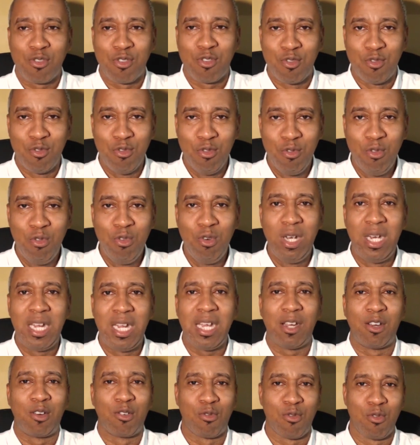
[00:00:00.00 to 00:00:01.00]

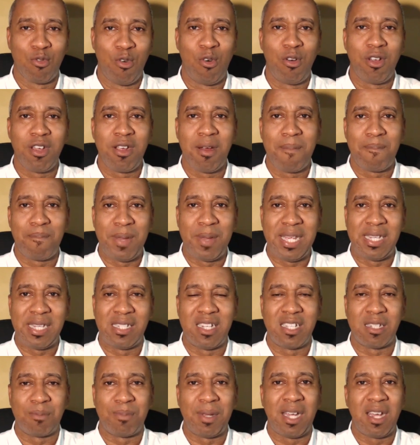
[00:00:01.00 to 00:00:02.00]
truly grow your
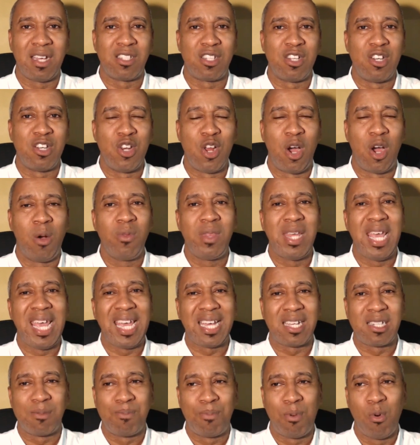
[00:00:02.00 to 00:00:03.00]
business because now the
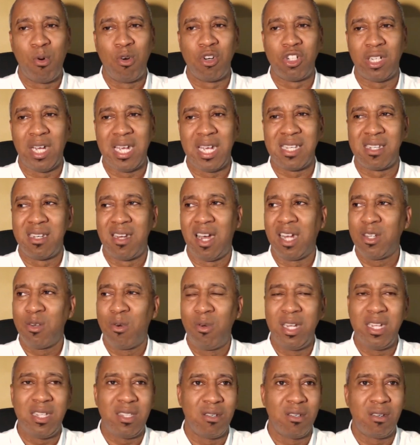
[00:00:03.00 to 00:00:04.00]
exposure is not
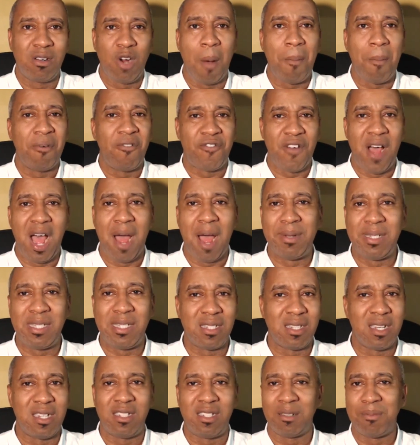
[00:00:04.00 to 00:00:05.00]
only to a couple
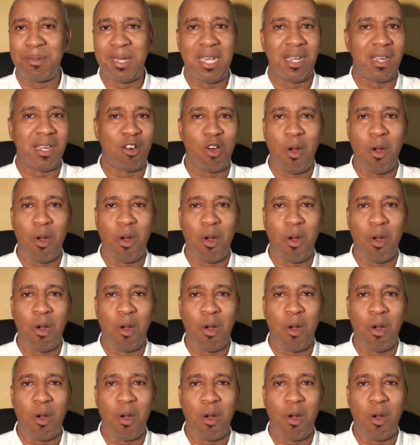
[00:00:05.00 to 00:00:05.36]
pharmacies in Jamaica,